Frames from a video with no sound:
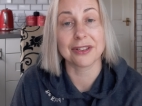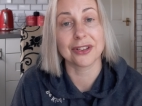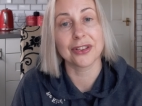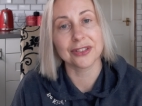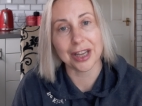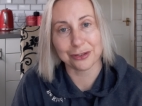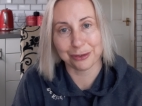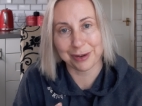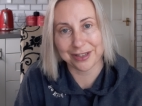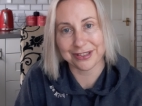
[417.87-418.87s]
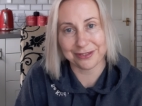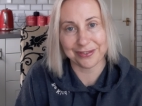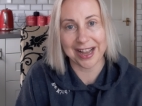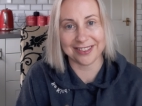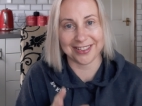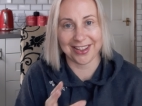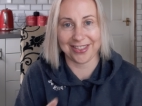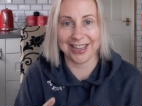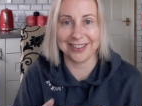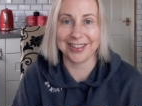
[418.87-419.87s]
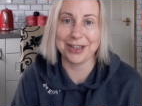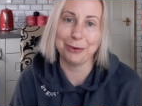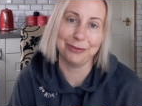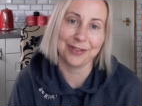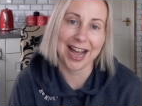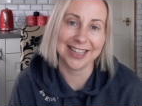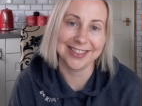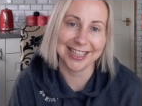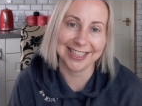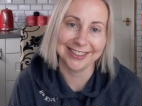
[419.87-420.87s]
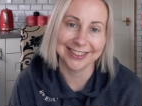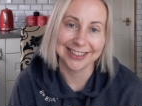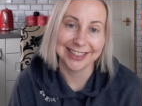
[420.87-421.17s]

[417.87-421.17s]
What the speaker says: So the saturated fats are the things that you find in